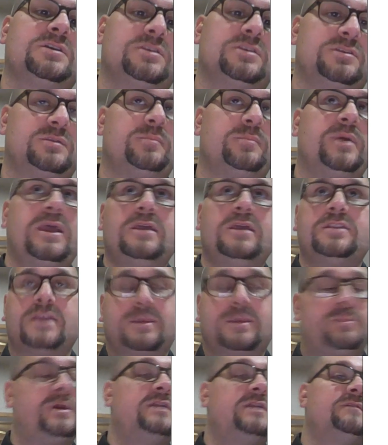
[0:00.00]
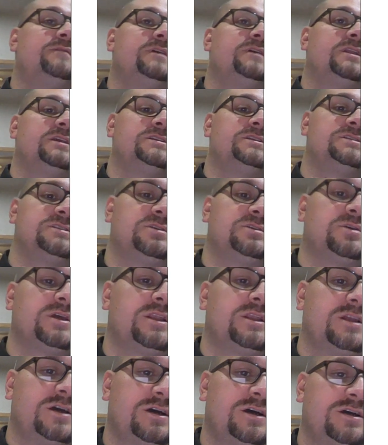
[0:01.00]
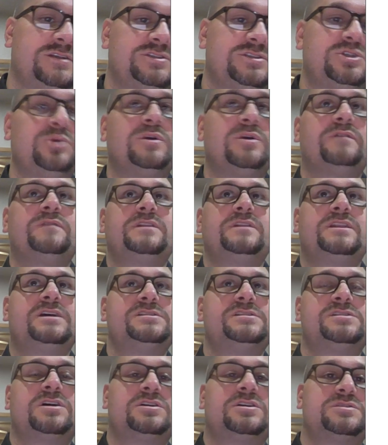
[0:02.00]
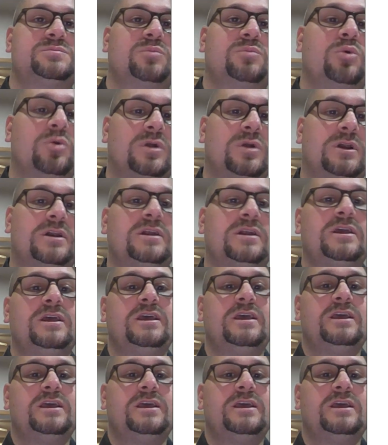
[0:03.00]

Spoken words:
The benefit is you get $250,000 more